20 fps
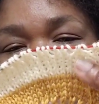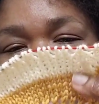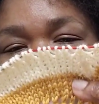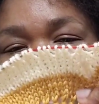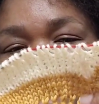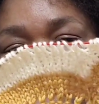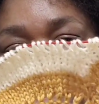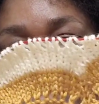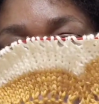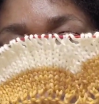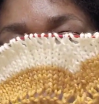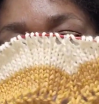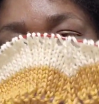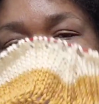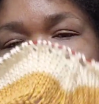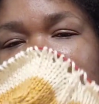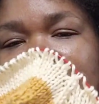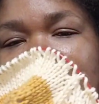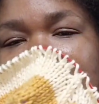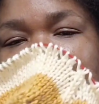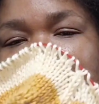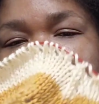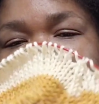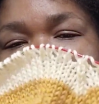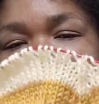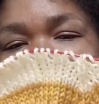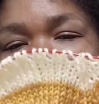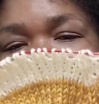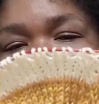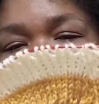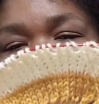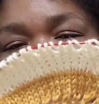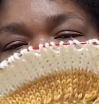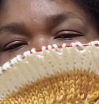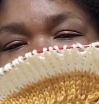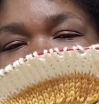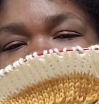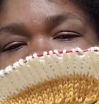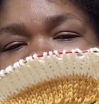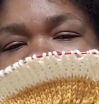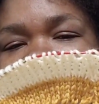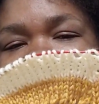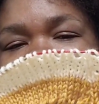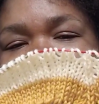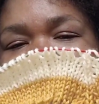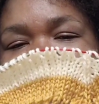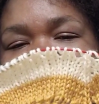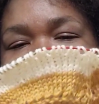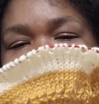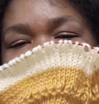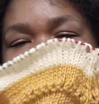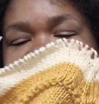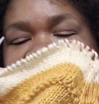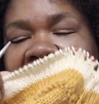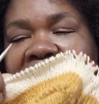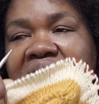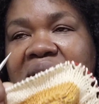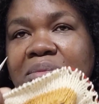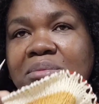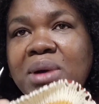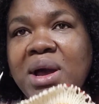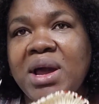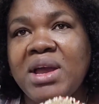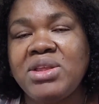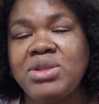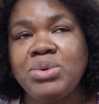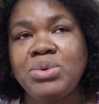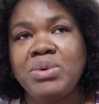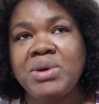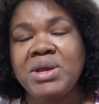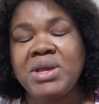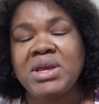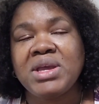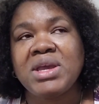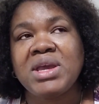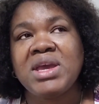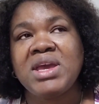in the middle, and that ribbon is made by doing